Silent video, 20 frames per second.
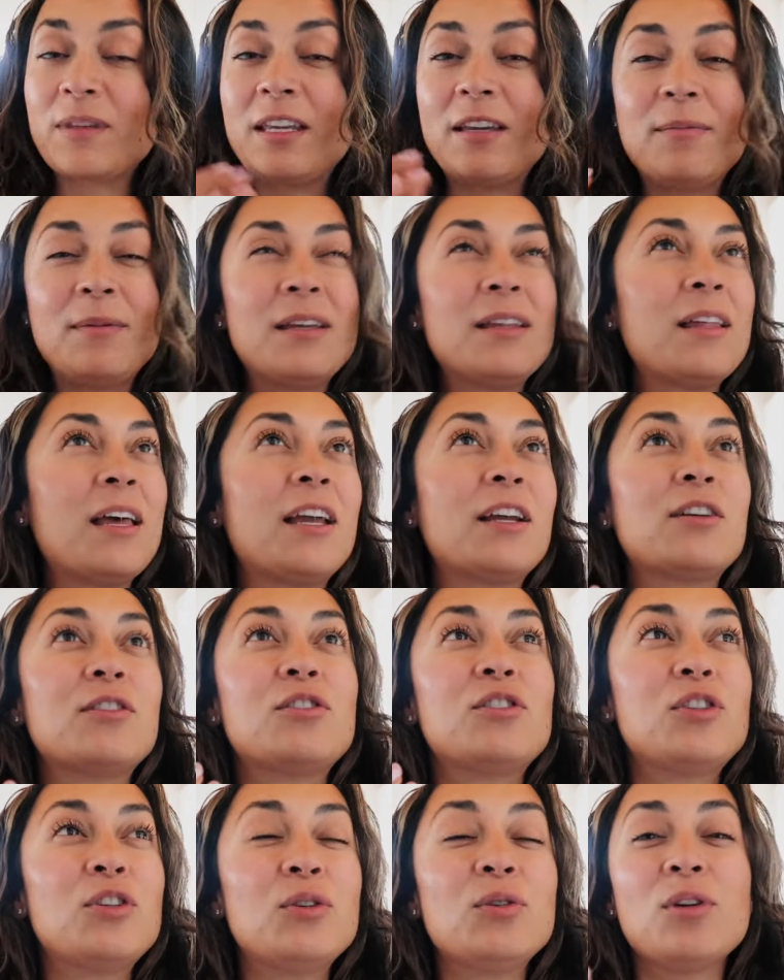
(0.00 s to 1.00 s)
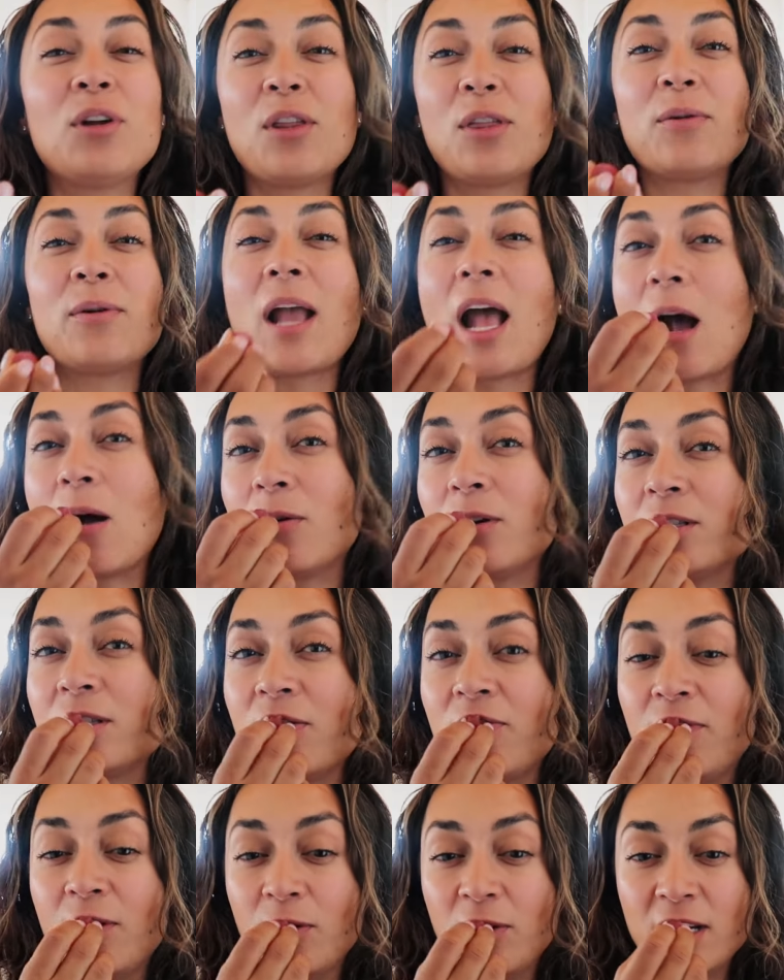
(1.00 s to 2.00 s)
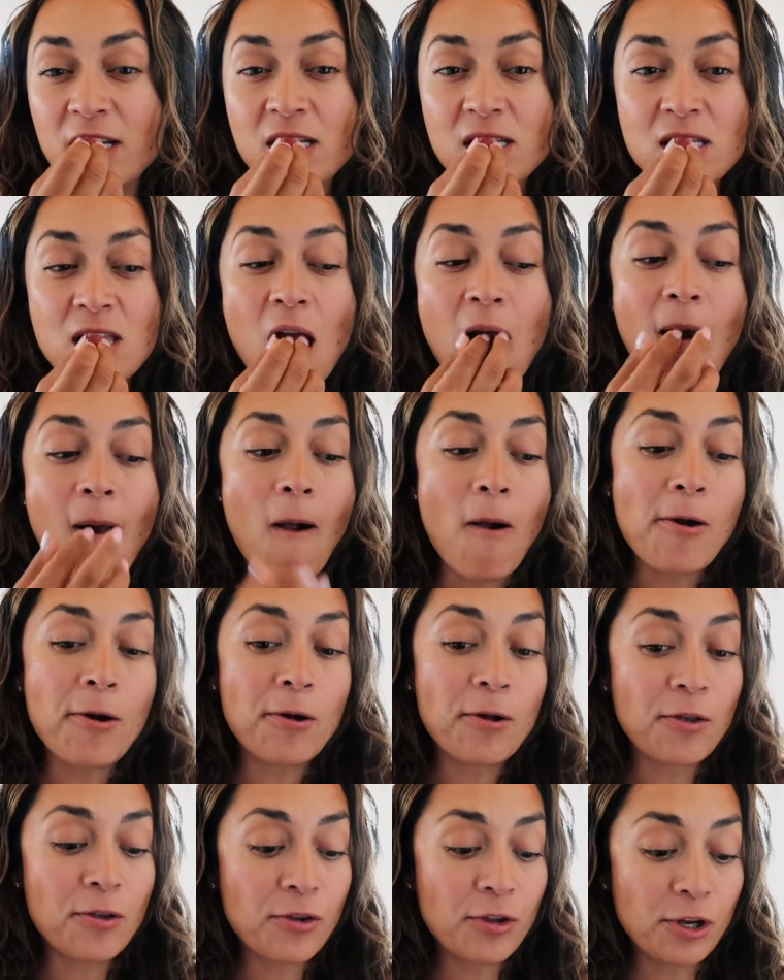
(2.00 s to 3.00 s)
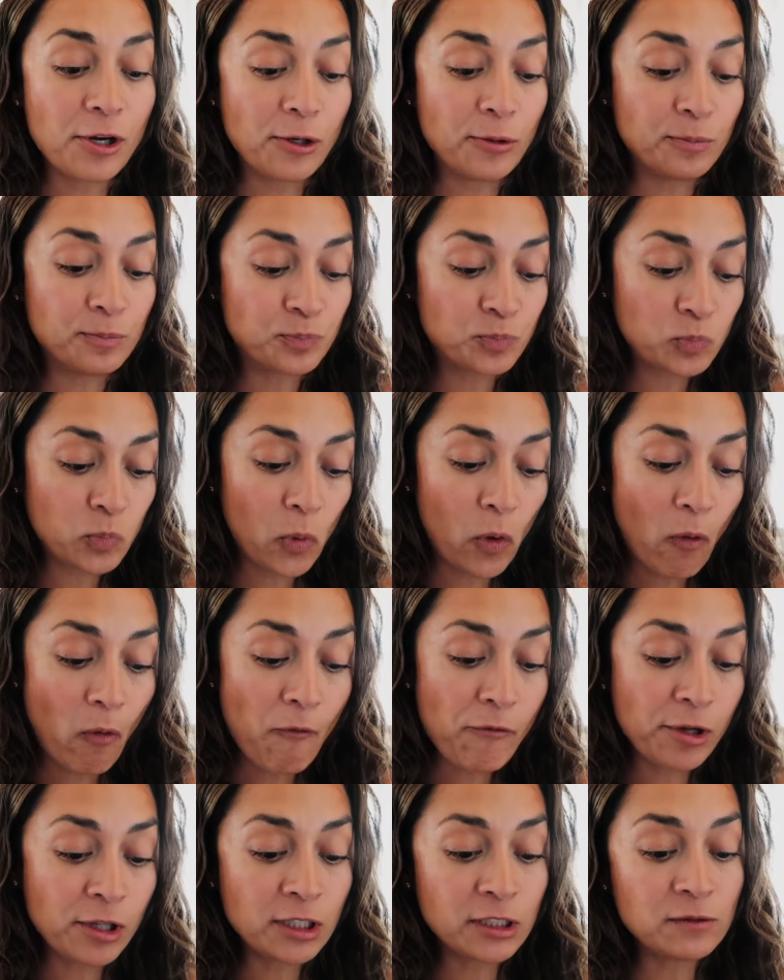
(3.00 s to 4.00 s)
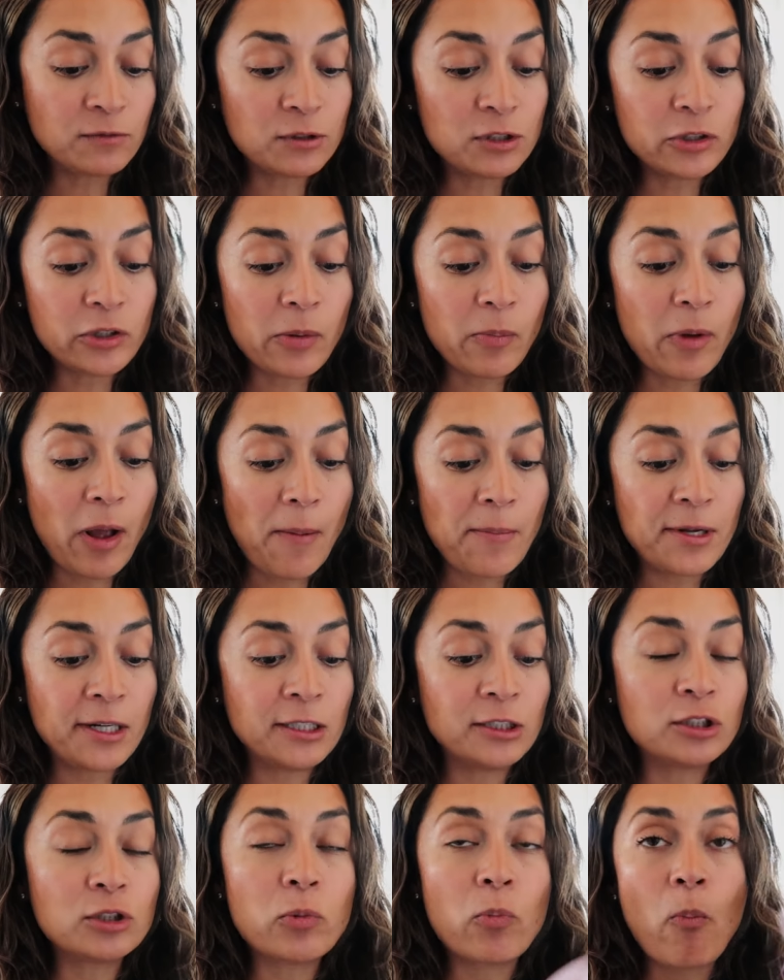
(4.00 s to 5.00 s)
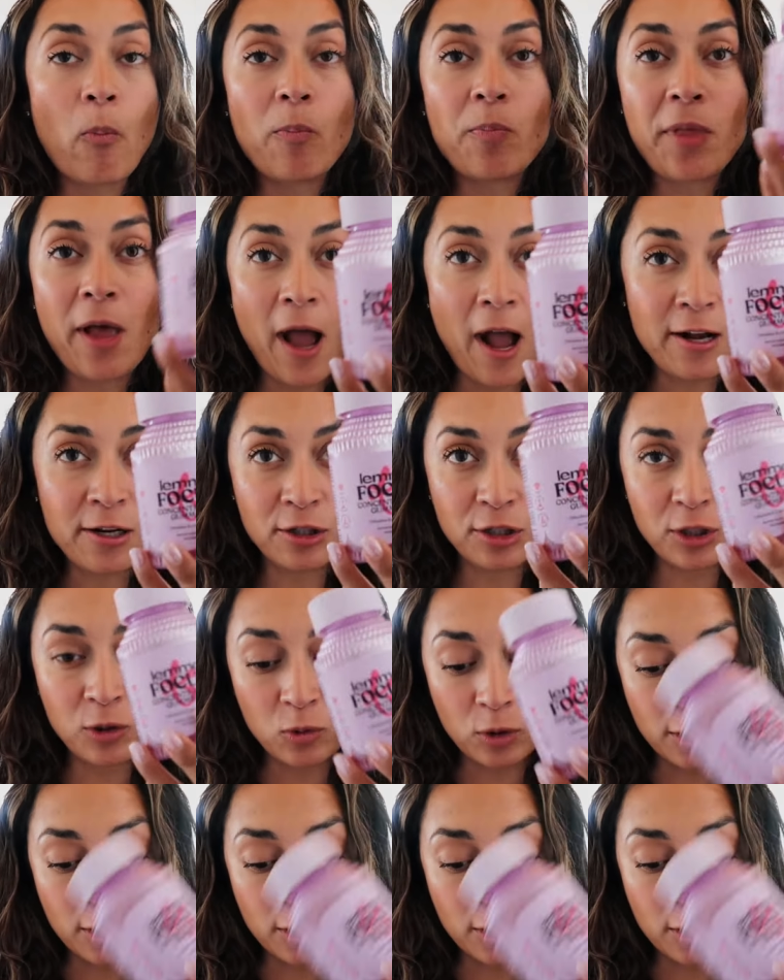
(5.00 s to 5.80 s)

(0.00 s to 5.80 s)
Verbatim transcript: give me like two to three hours of focus. So if you're looking for some gummies that actually